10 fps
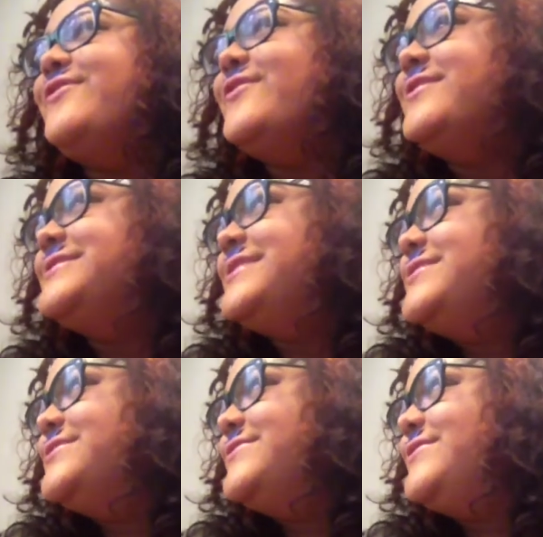you want to stay
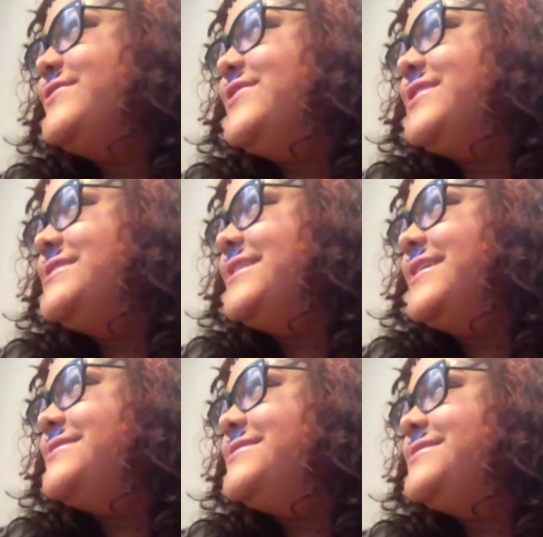tuned for the
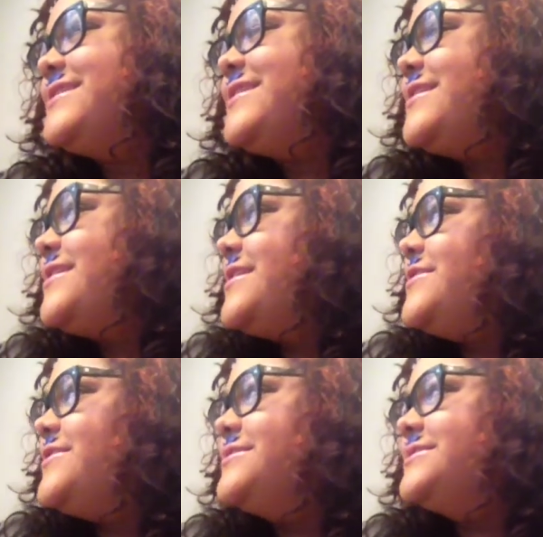craziness,
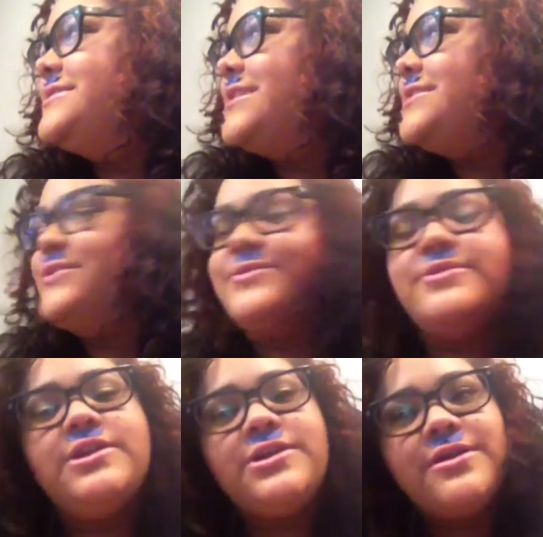you can stay
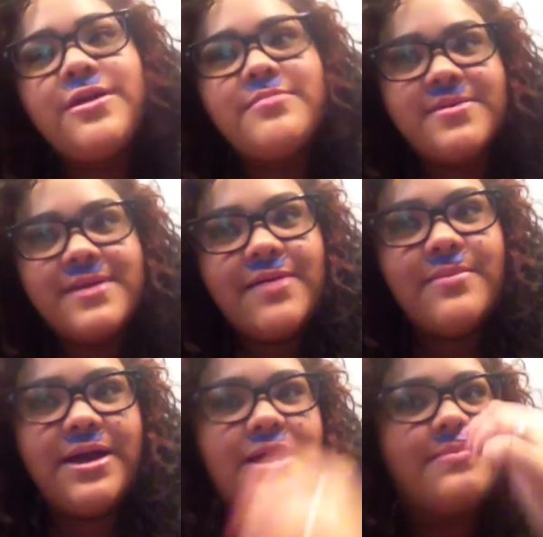tuned. You don't know. Maybe I
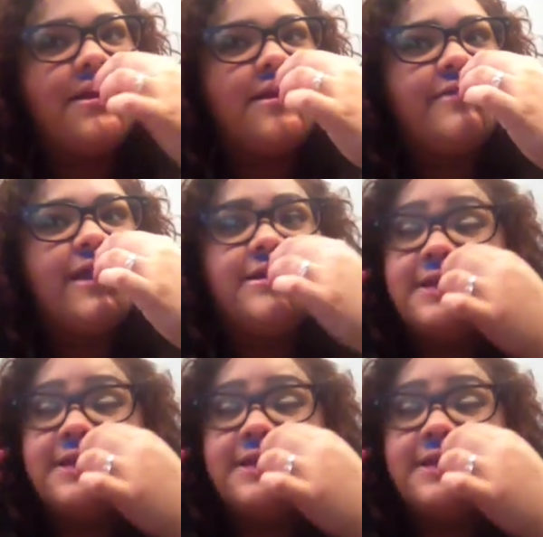might have a guest.